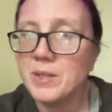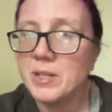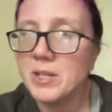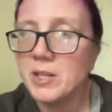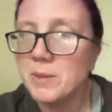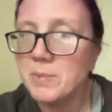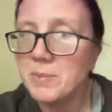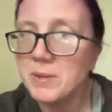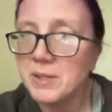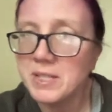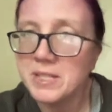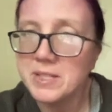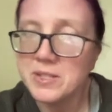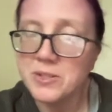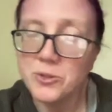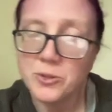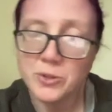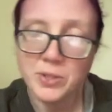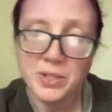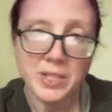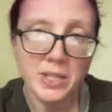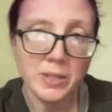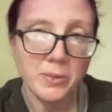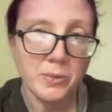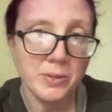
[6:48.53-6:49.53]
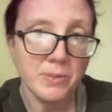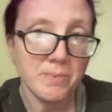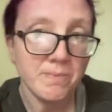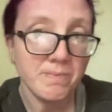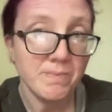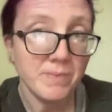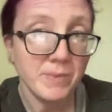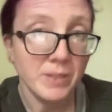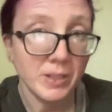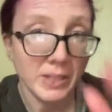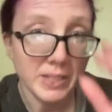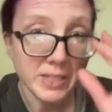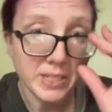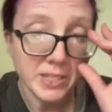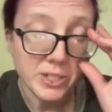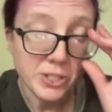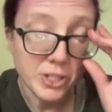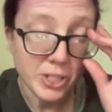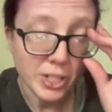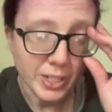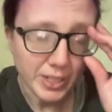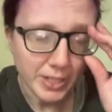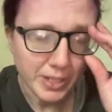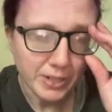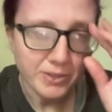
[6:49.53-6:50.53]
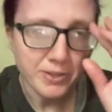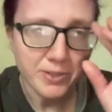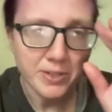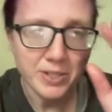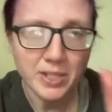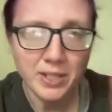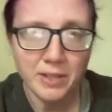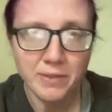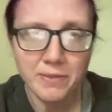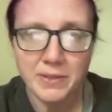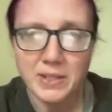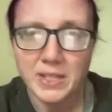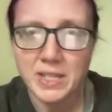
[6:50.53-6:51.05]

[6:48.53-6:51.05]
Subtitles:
I hope you guys enjoyed that one. The link to check it out yourself